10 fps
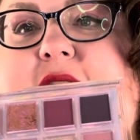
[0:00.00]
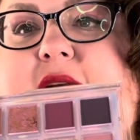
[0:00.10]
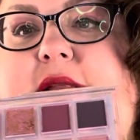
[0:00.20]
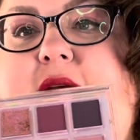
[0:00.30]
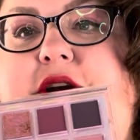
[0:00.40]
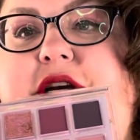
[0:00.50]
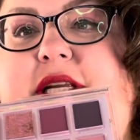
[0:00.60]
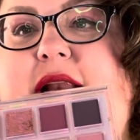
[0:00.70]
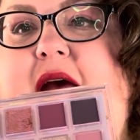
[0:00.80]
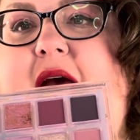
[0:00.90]
glitter
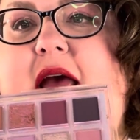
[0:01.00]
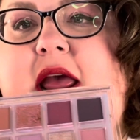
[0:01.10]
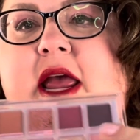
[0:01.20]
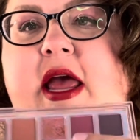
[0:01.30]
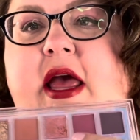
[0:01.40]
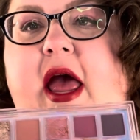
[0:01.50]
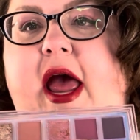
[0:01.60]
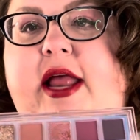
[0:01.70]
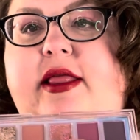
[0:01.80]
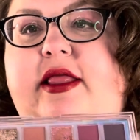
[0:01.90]
today
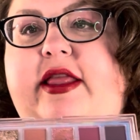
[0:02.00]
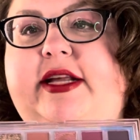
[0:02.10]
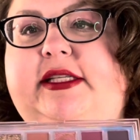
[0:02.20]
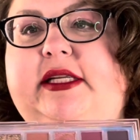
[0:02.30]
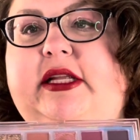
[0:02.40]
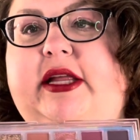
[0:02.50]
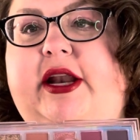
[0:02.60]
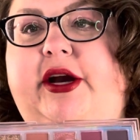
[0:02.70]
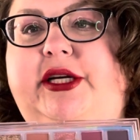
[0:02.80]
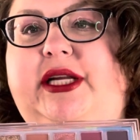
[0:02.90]
and this
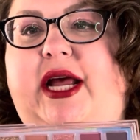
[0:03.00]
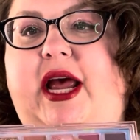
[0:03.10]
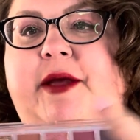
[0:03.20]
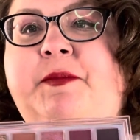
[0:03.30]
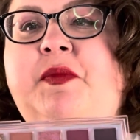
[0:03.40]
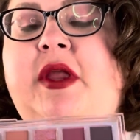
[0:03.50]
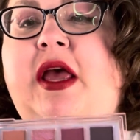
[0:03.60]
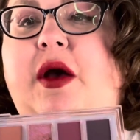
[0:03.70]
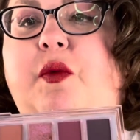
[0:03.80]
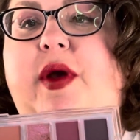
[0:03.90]
glitter today
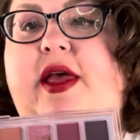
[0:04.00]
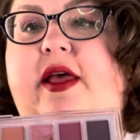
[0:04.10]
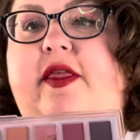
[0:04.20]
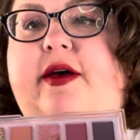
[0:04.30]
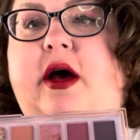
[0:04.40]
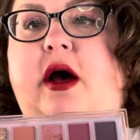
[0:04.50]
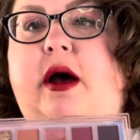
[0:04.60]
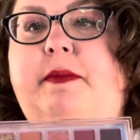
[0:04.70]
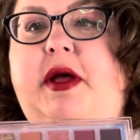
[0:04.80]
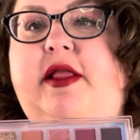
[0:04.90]
with
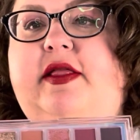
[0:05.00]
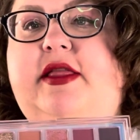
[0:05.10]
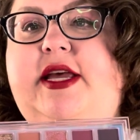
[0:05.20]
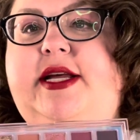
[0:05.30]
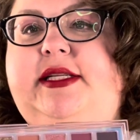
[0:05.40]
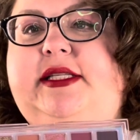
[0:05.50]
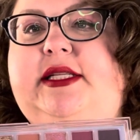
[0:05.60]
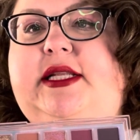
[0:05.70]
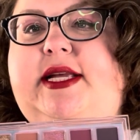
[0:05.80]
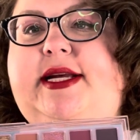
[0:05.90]

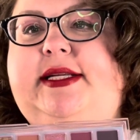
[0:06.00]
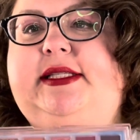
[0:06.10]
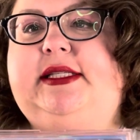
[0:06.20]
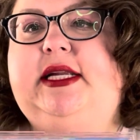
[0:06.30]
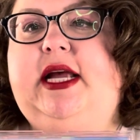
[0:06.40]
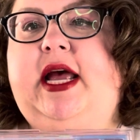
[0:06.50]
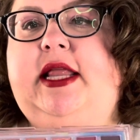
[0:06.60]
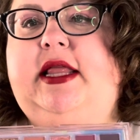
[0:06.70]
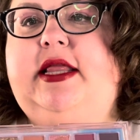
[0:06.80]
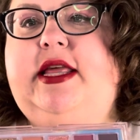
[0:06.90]
this,
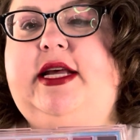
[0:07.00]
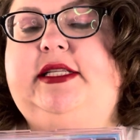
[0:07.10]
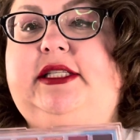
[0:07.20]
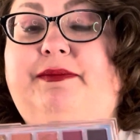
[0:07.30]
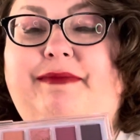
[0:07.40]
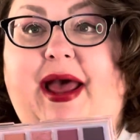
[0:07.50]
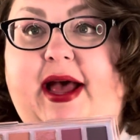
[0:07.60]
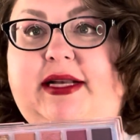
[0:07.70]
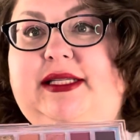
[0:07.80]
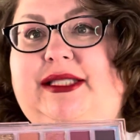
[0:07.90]
and this
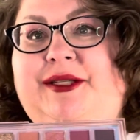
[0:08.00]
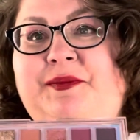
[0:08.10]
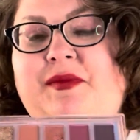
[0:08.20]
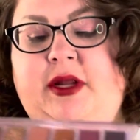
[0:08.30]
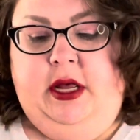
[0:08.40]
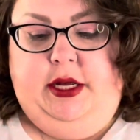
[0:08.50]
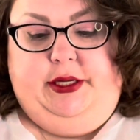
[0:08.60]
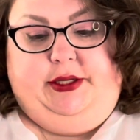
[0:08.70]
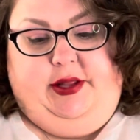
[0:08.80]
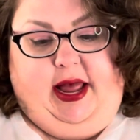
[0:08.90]
mattes.
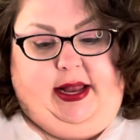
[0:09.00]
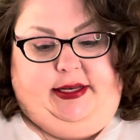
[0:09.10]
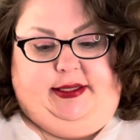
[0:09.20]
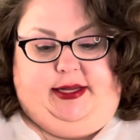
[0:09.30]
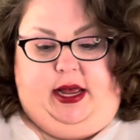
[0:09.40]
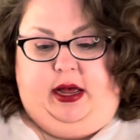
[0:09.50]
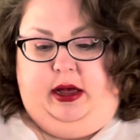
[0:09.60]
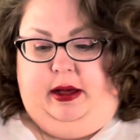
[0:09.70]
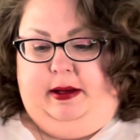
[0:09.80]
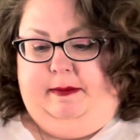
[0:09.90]
So that's
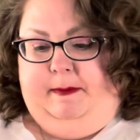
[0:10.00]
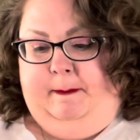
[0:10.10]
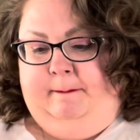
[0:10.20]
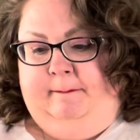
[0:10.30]
I